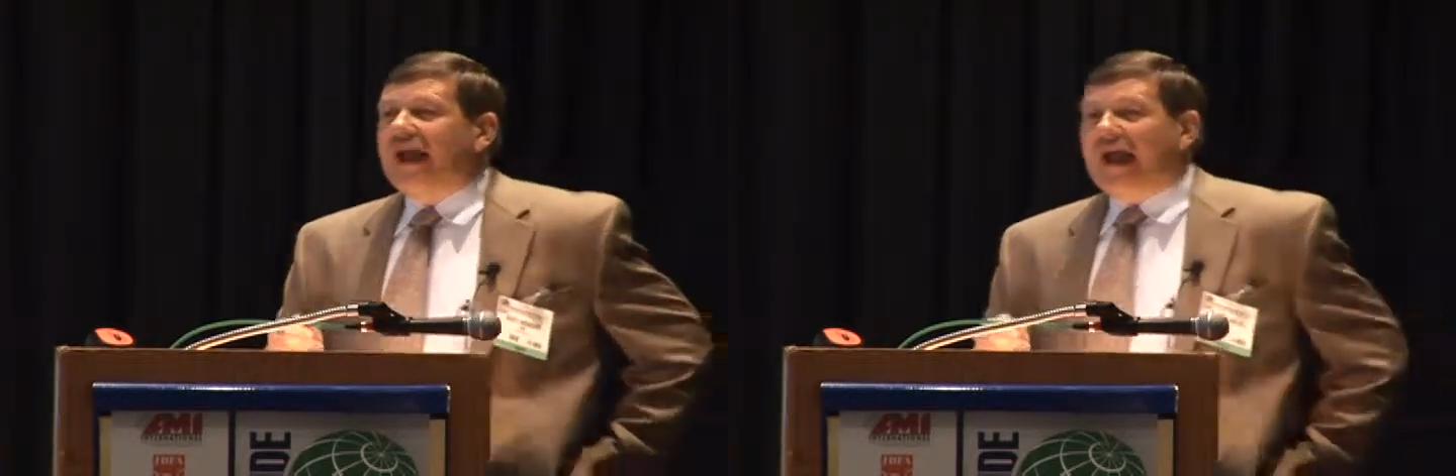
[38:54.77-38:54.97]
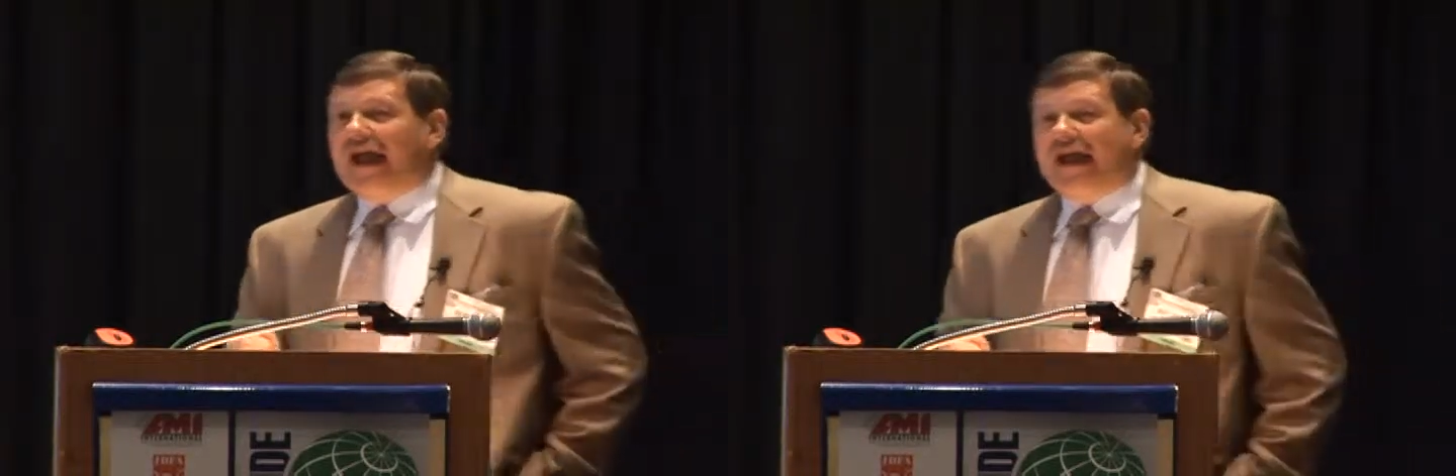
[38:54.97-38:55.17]

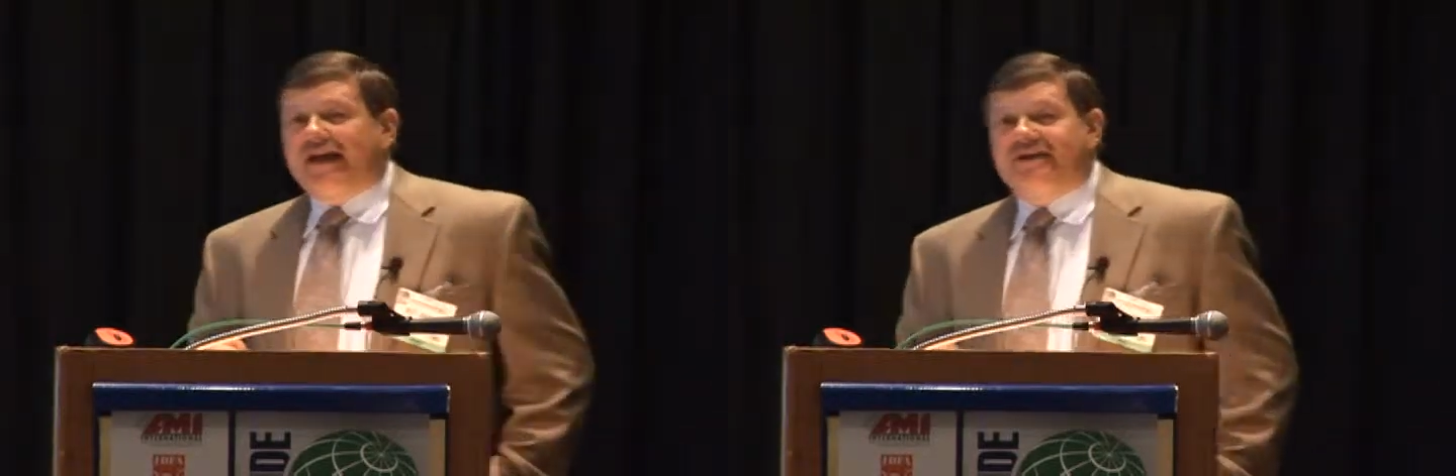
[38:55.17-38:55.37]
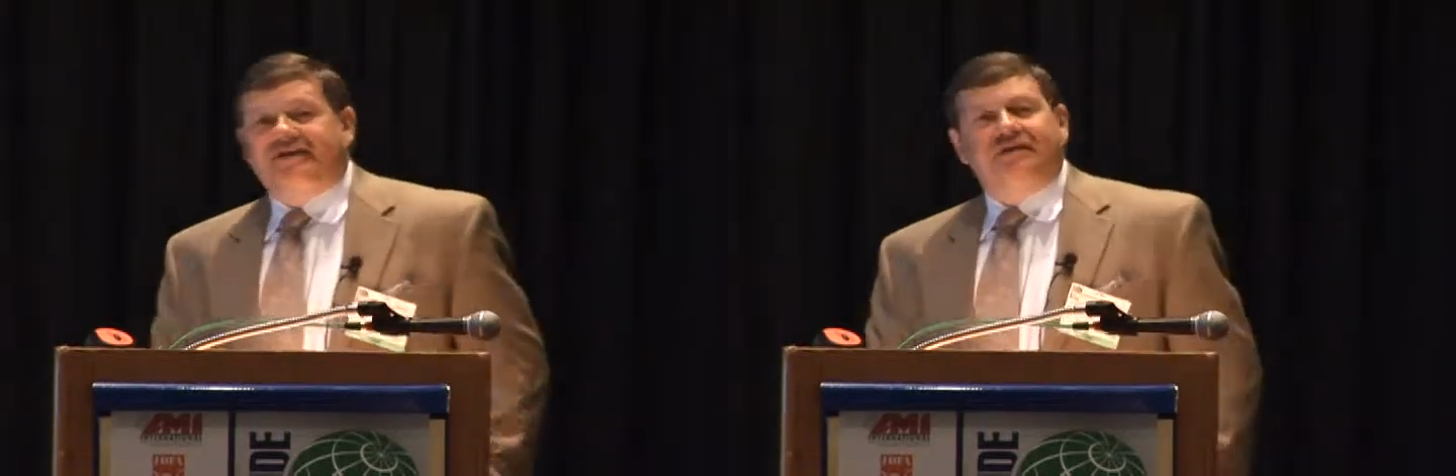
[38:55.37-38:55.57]

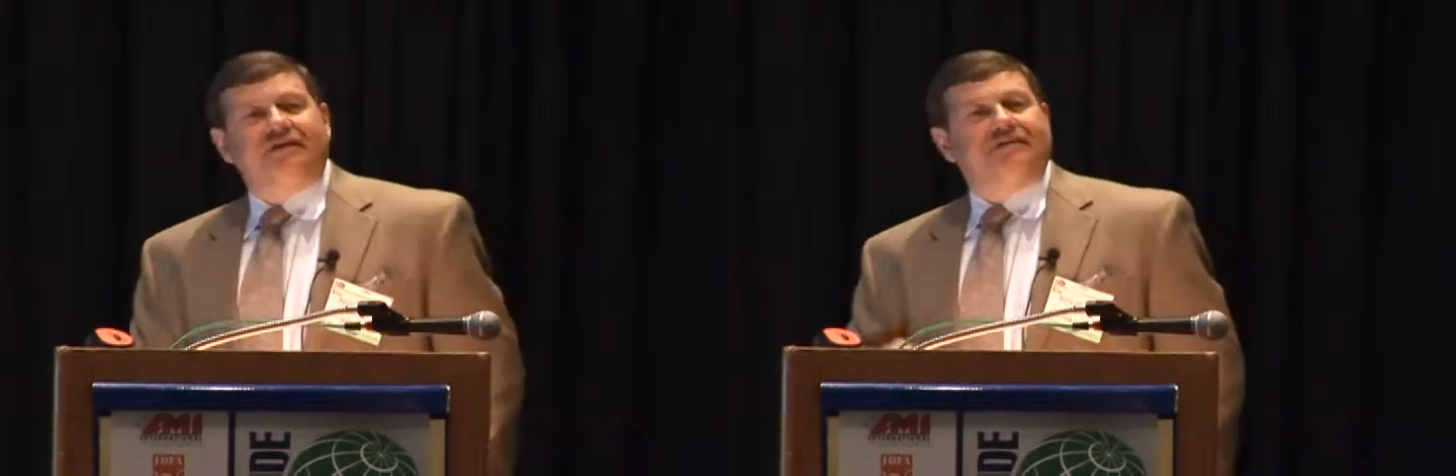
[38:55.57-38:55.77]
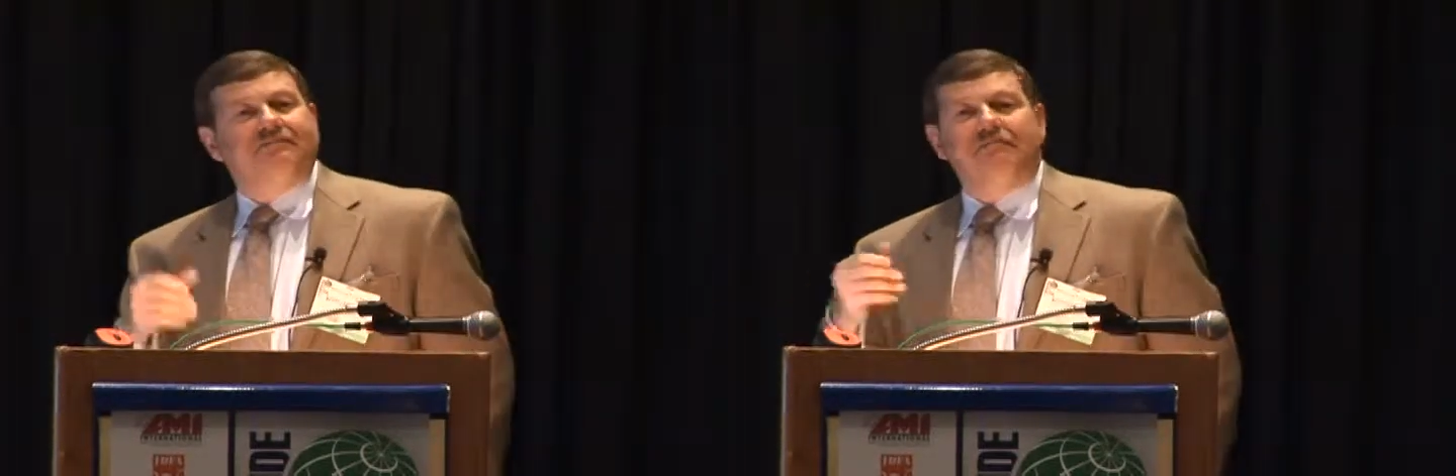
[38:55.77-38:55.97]
as
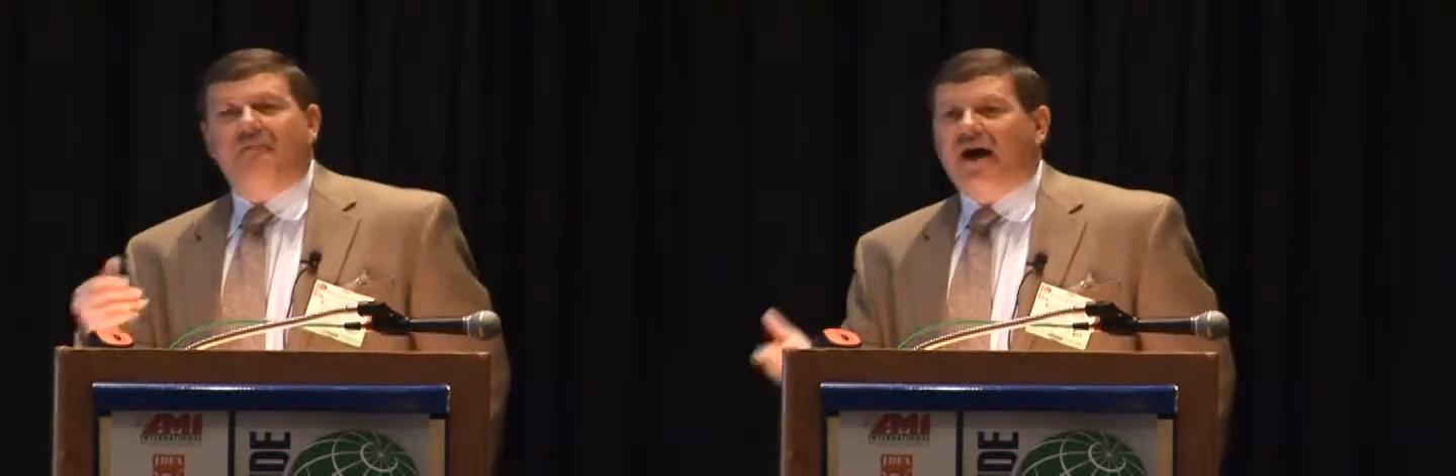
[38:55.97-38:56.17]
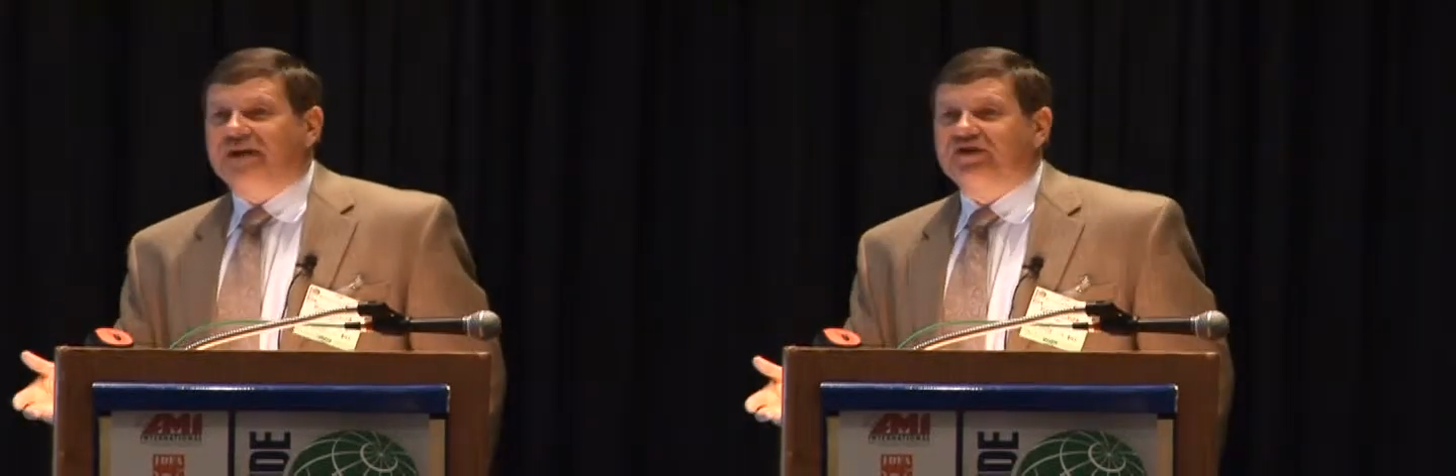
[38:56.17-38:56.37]

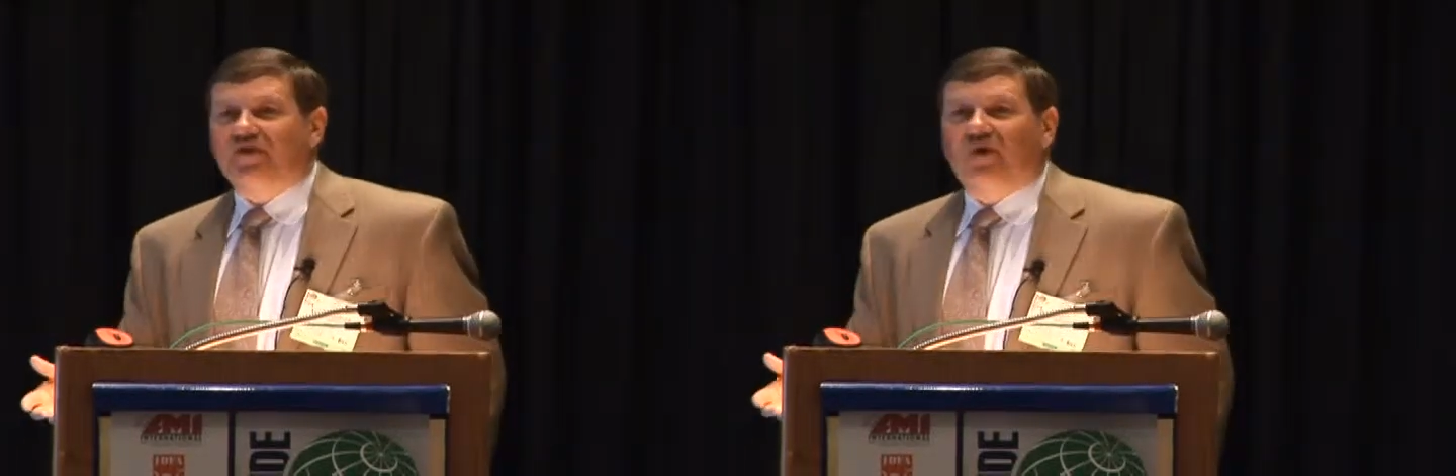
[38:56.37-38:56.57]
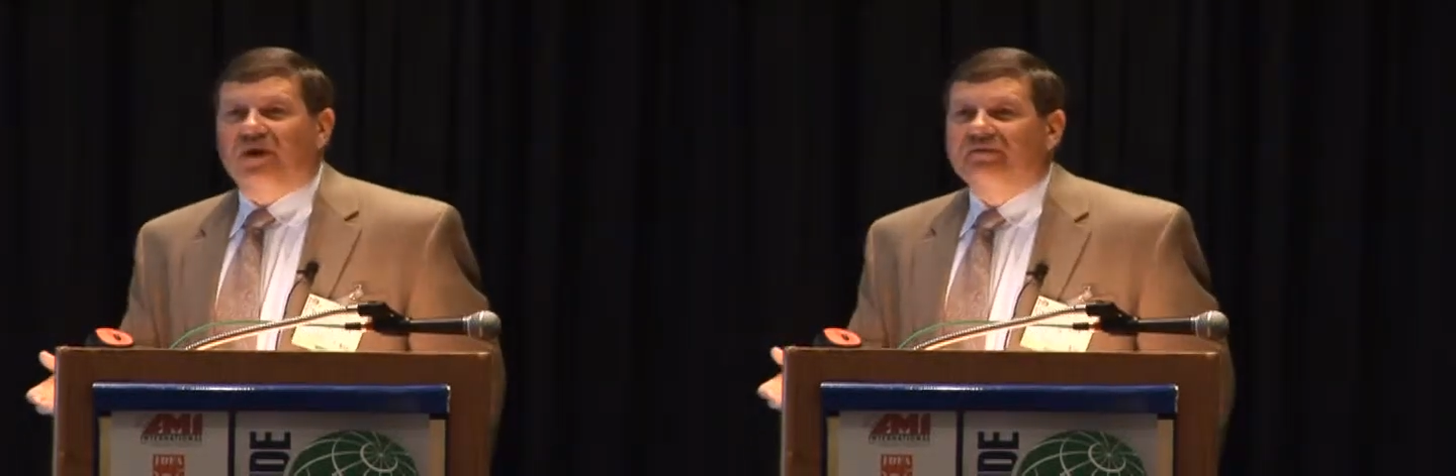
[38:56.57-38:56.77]
my
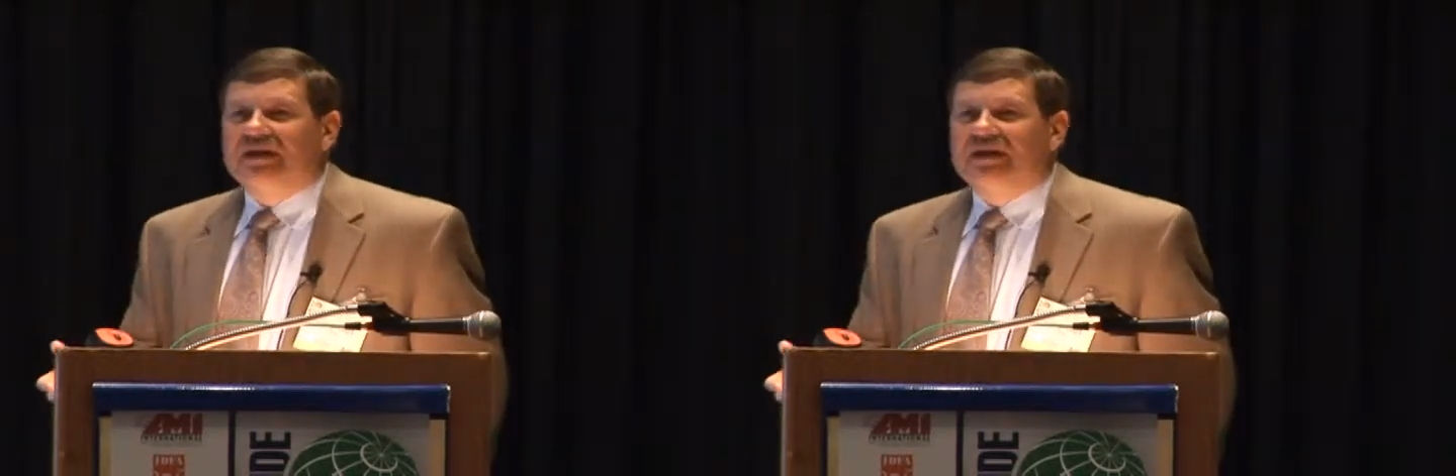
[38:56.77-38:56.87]
store.